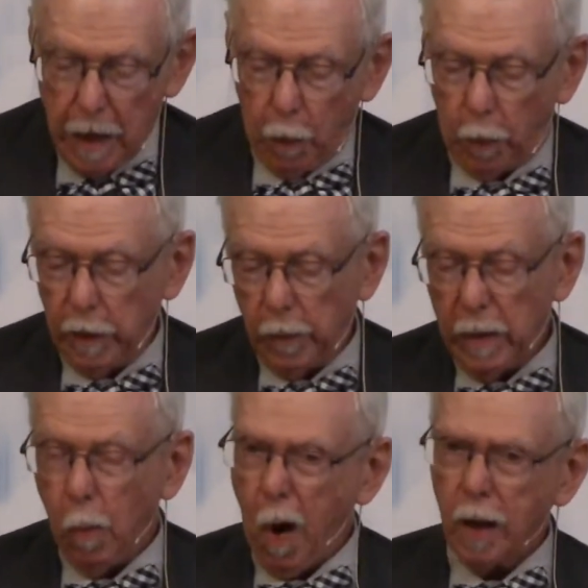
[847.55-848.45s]
Will we
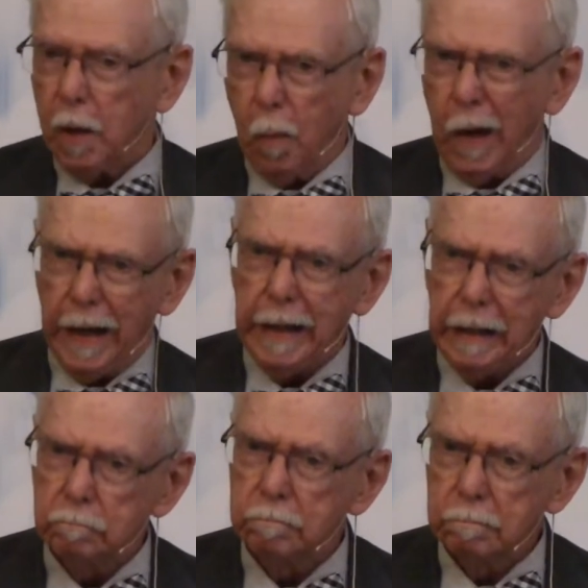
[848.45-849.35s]
walk
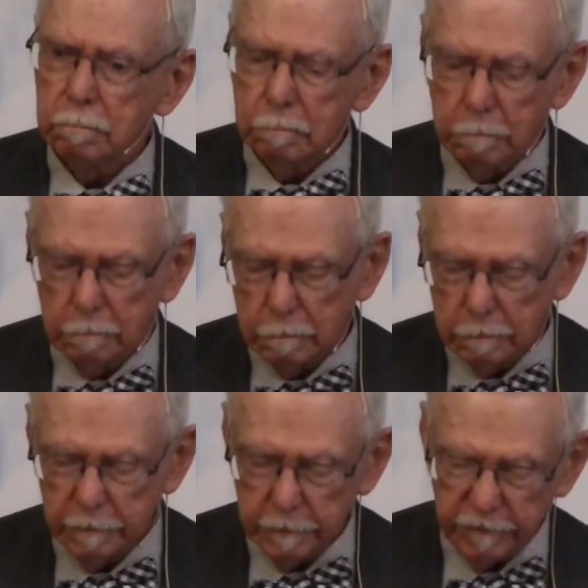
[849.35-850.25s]
away
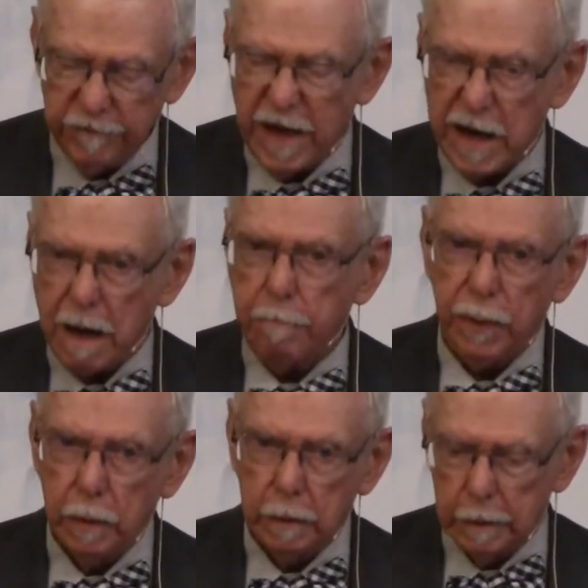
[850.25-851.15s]
fed up?
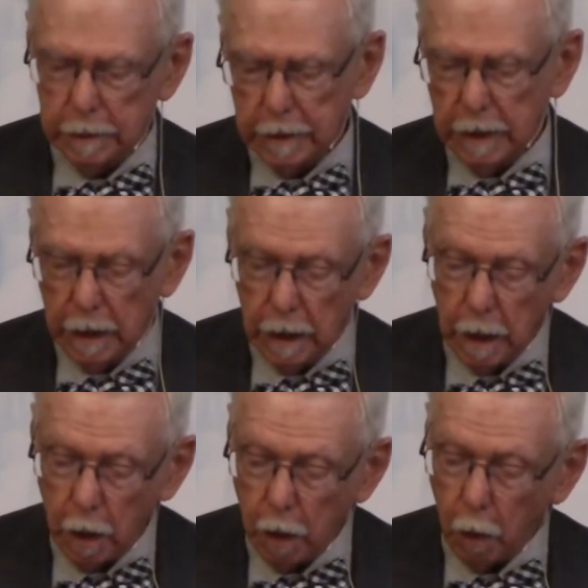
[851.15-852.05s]

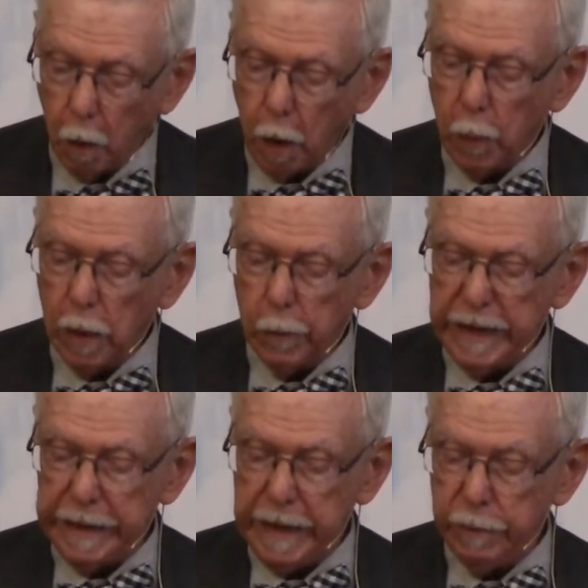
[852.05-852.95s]
Or will we
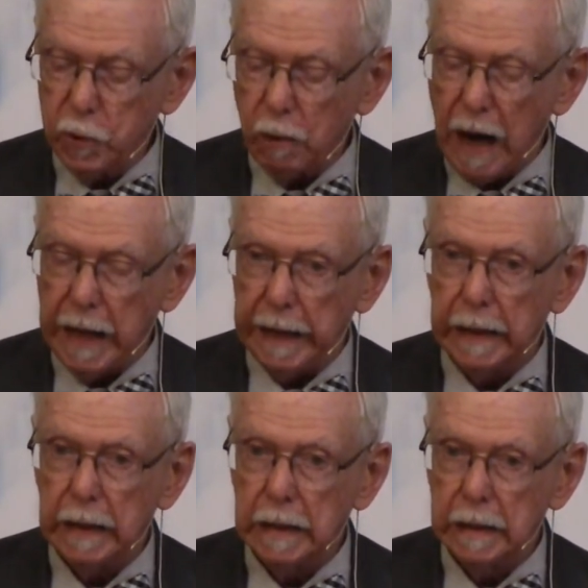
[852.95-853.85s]
keep
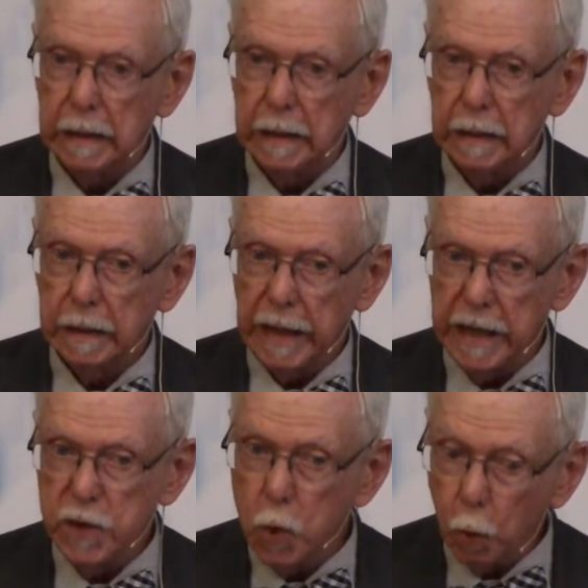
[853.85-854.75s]
trying,
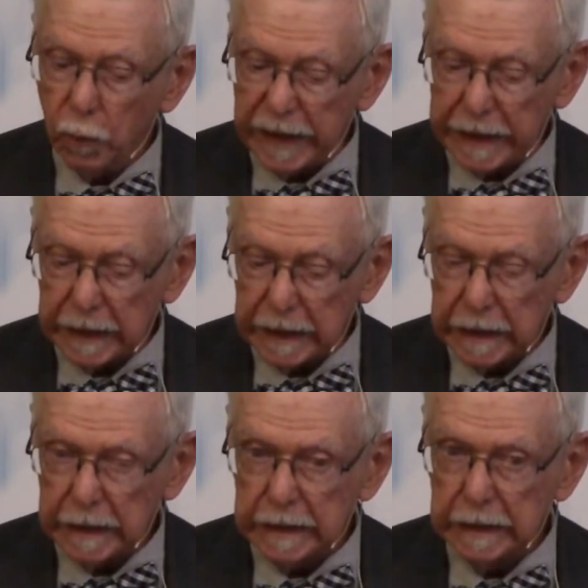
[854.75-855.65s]
enduring,
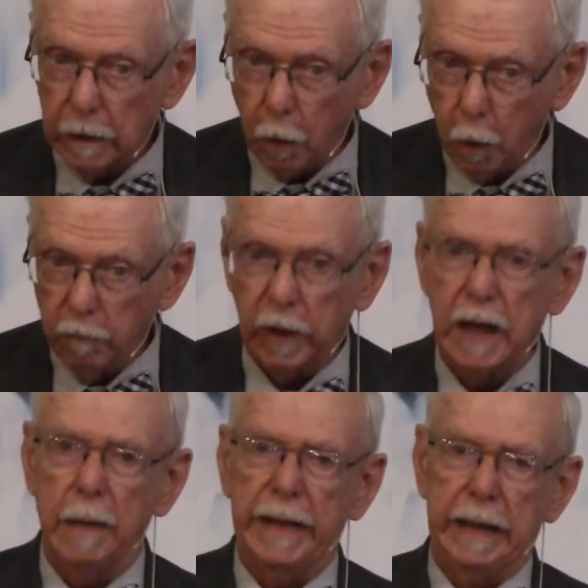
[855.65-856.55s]

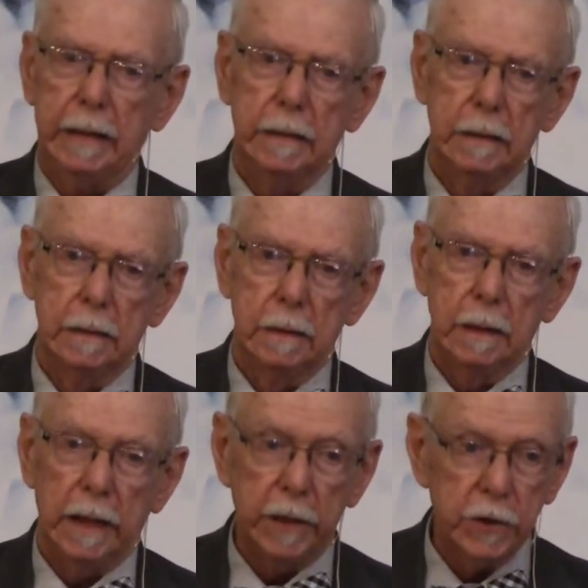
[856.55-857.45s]
overcoming?
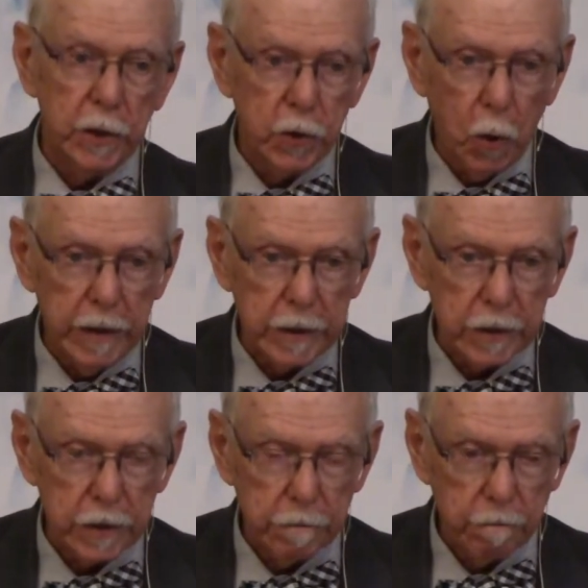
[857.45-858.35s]
It's a choice.